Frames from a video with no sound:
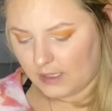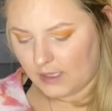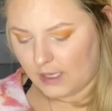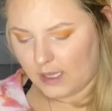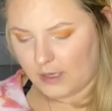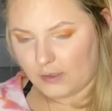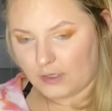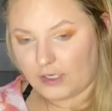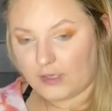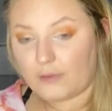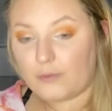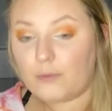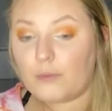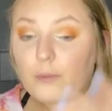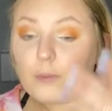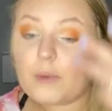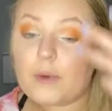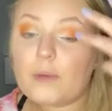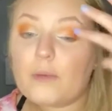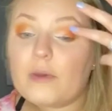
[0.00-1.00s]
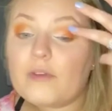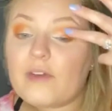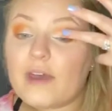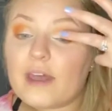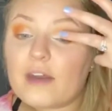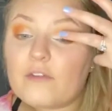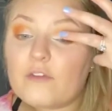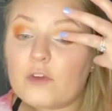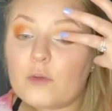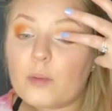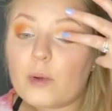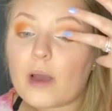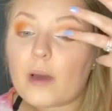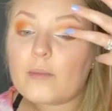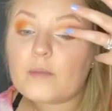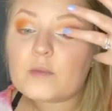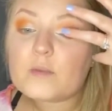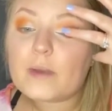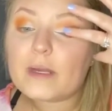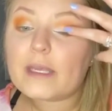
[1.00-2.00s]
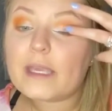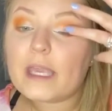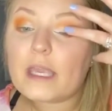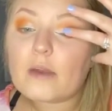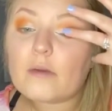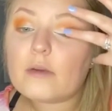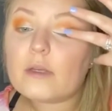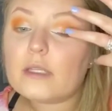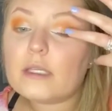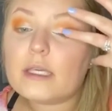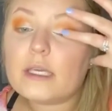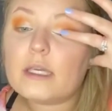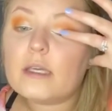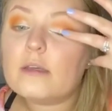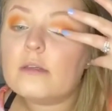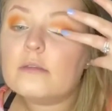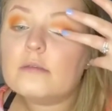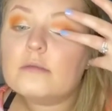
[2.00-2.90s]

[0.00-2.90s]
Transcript: I don't know. We've had a few problems, but I can't really,